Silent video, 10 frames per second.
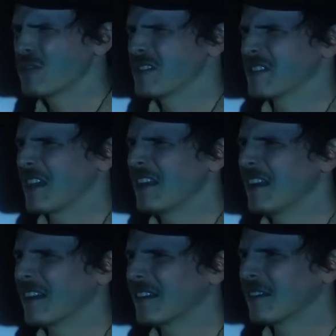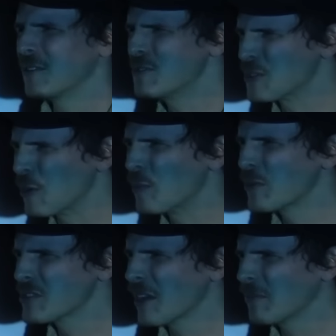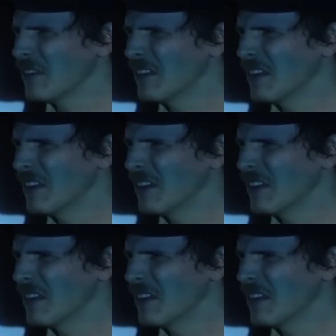was just kidding. Are you stupid or something?